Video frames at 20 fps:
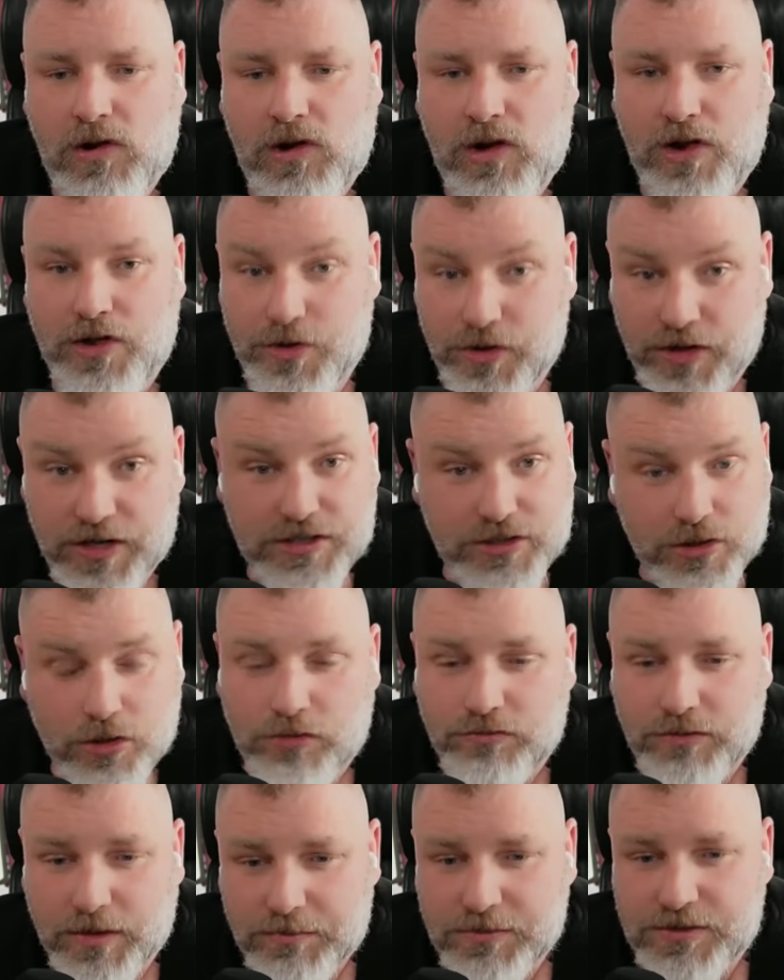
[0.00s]
And you guys go and
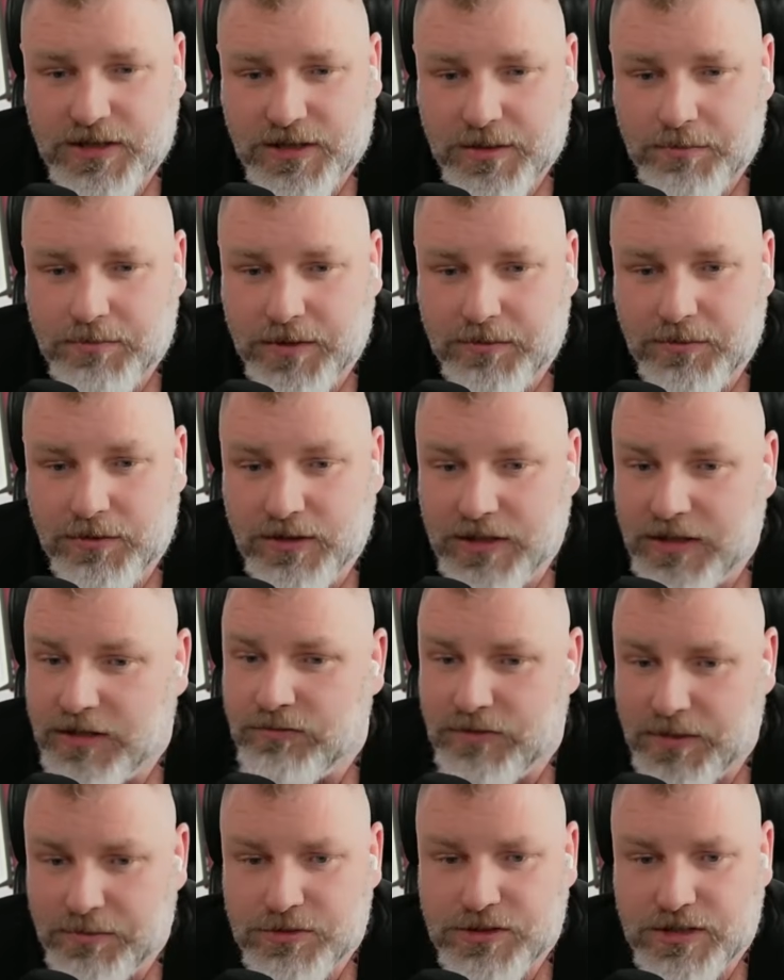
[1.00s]
represent the Premier League and
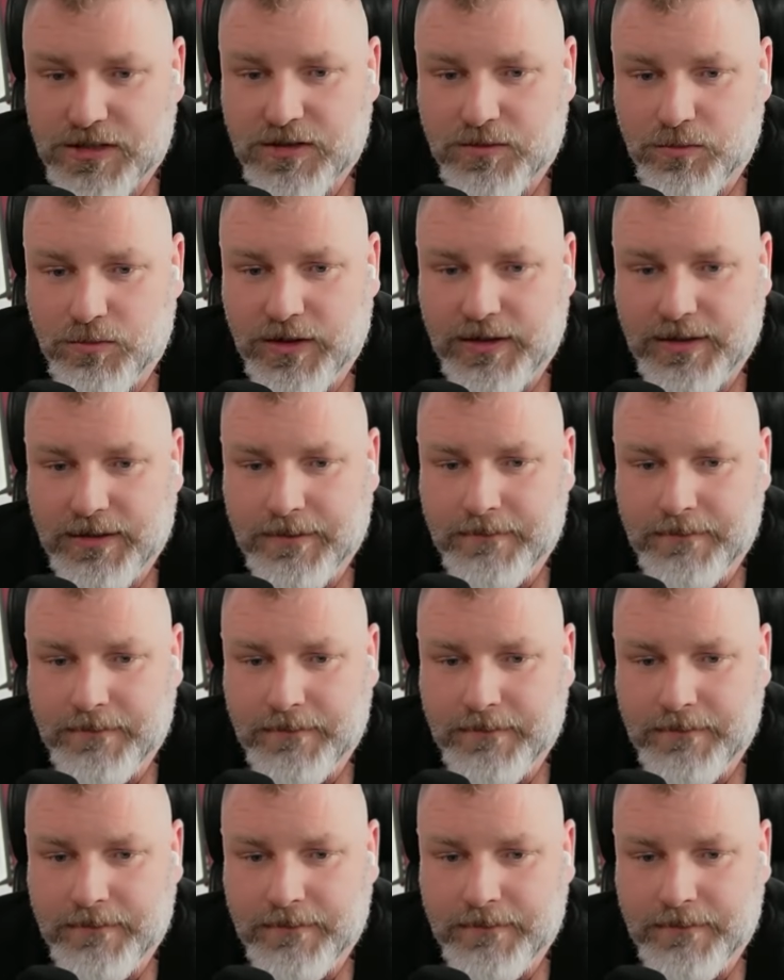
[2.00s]
represent them well.